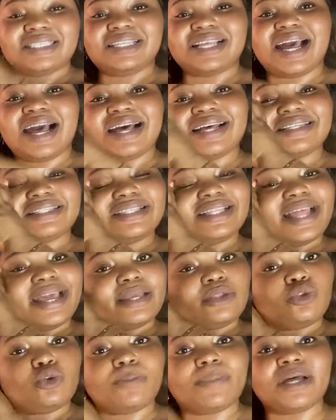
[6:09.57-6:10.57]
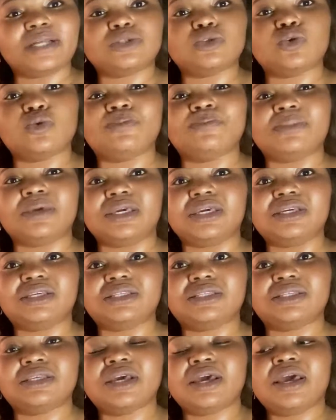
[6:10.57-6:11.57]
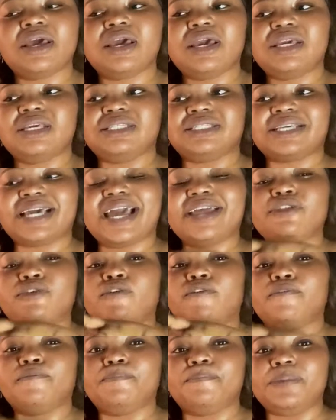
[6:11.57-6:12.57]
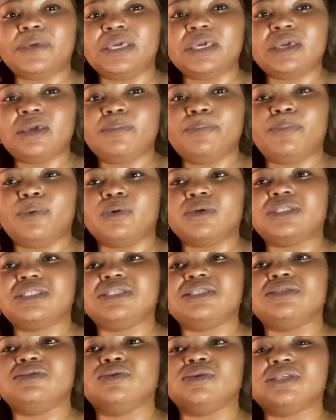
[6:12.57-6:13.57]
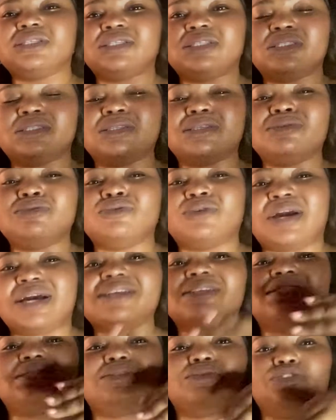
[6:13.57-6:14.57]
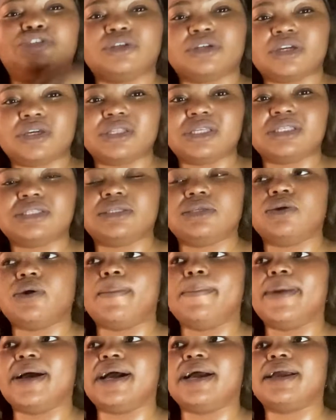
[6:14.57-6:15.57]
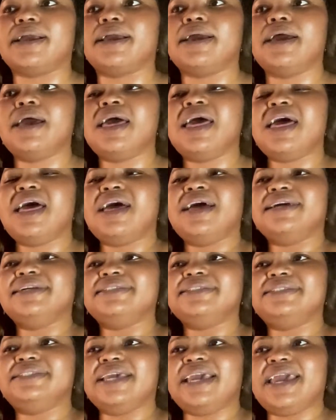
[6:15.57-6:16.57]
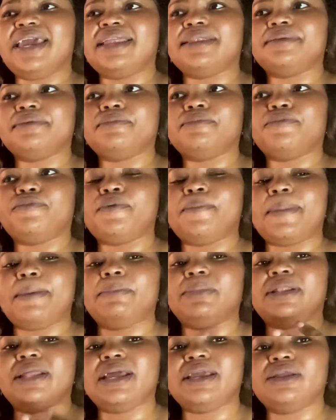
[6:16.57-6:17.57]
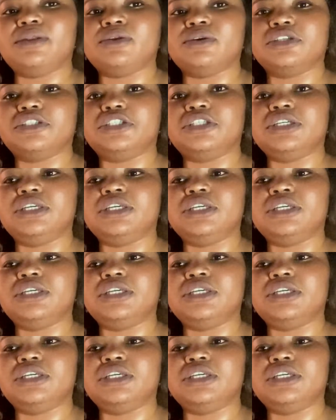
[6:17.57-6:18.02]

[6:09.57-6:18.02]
has like tomato mix it's kind of big but it's not you can still shocking it in your bag then for my mother-in-law she